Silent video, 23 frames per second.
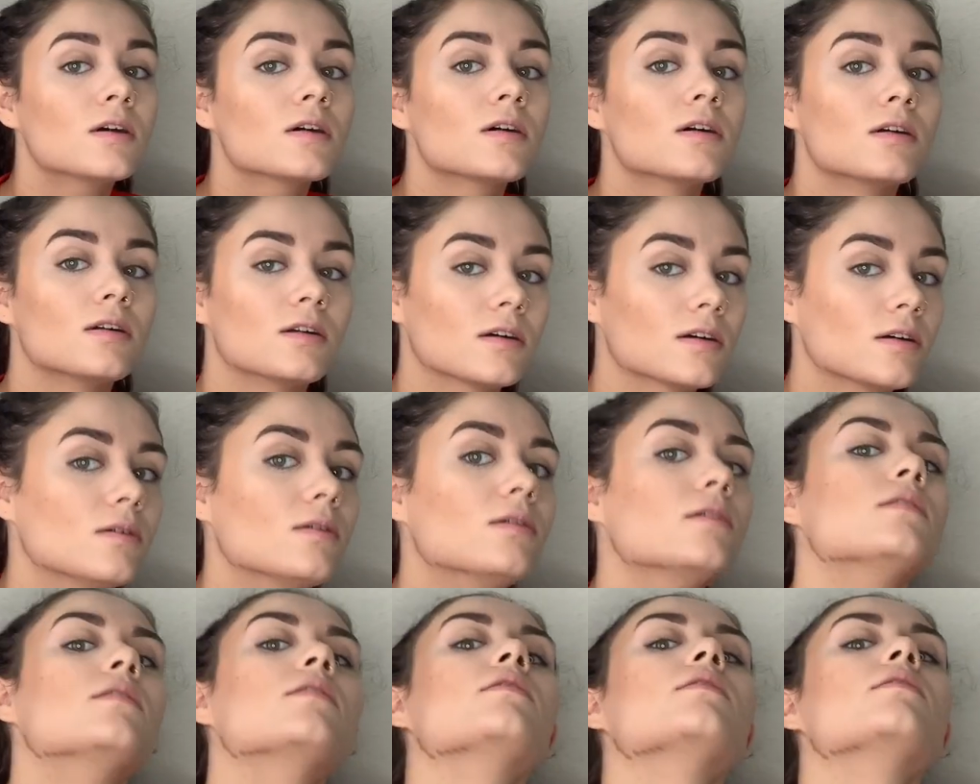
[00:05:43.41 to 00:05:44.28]
Gonna go
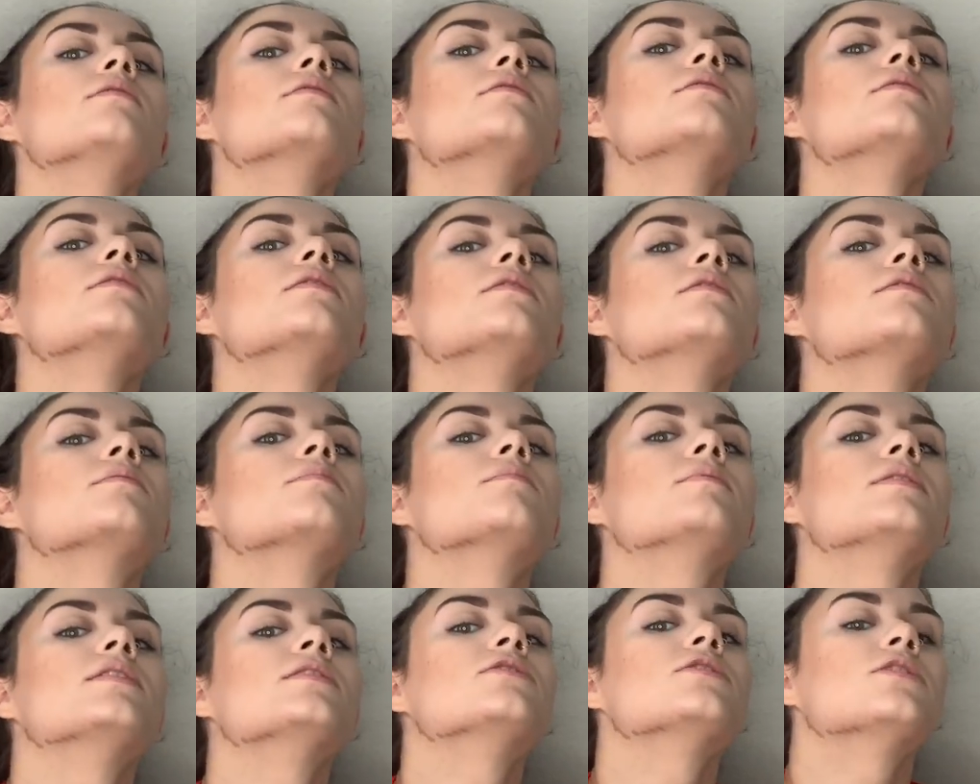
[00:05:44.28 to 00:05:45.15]
underneath
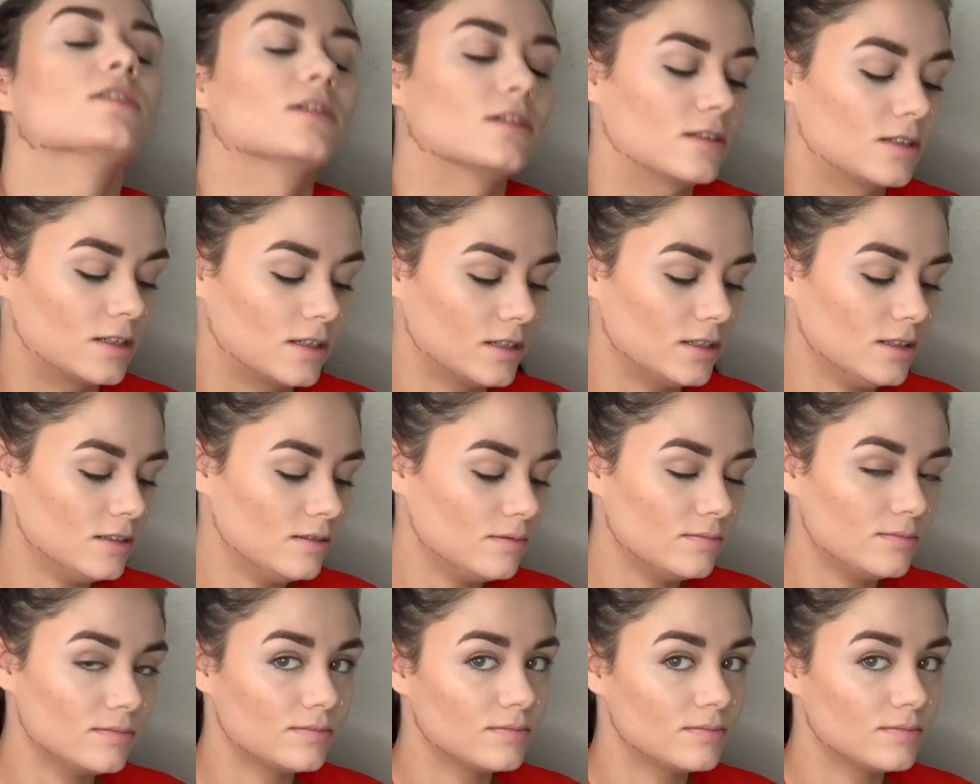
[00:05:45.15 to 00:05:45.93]
my jawline.